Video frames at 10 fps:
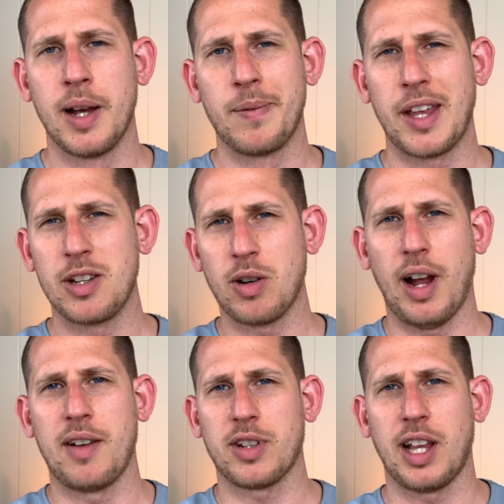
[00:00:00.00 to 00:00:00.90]
And you don't
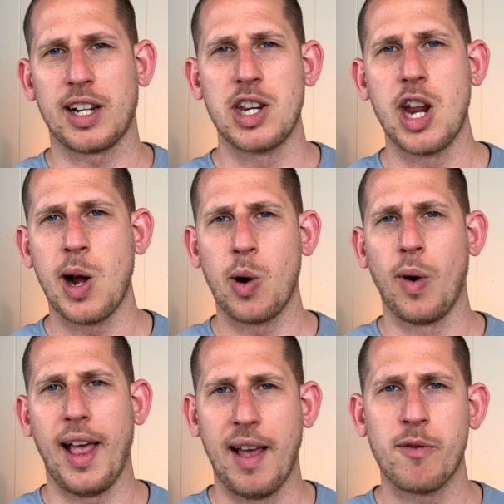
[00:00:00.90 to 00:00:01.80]
have to like know
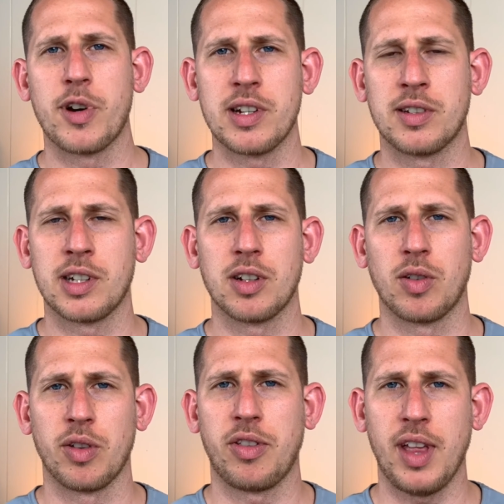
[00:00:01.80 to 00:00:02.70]
every single
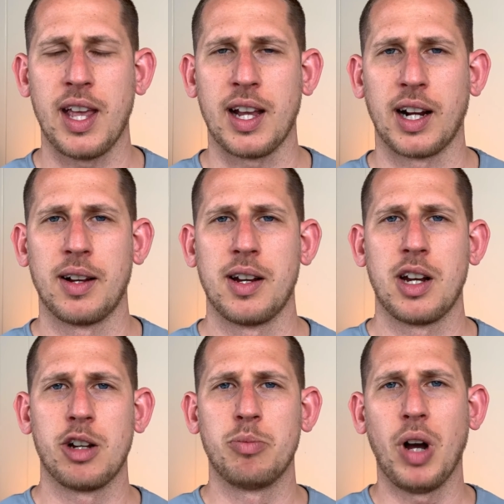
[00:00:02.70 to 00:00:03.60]
thing,
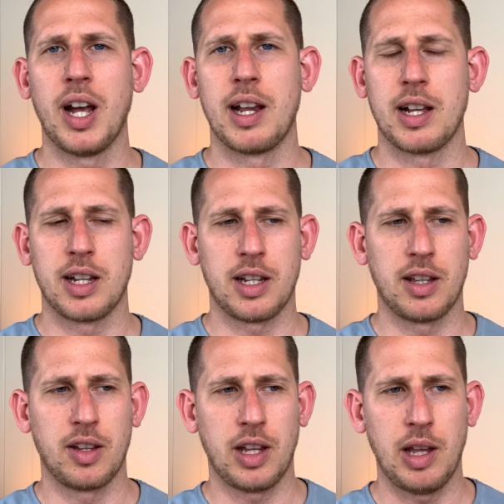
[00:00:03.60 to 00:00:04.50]
but
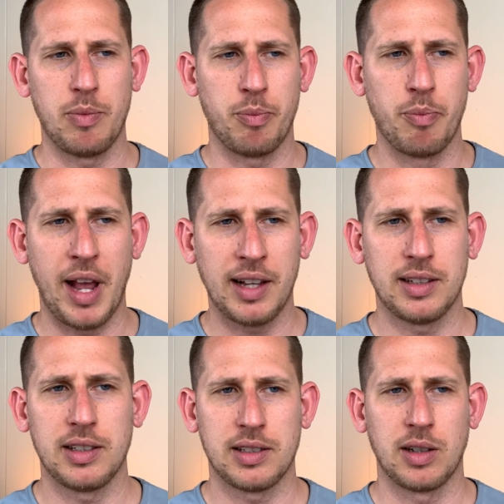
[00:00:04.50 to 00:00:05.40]
it makes
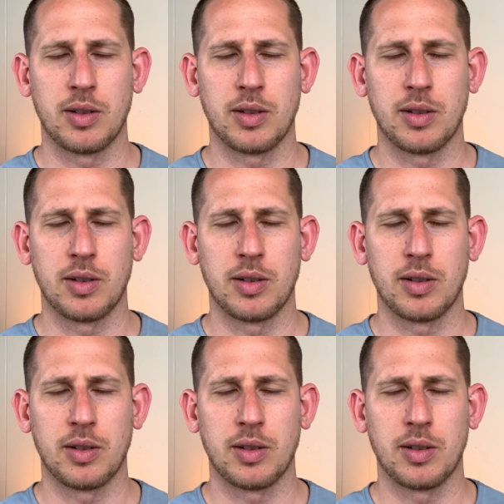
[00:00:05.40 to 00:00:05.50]
it so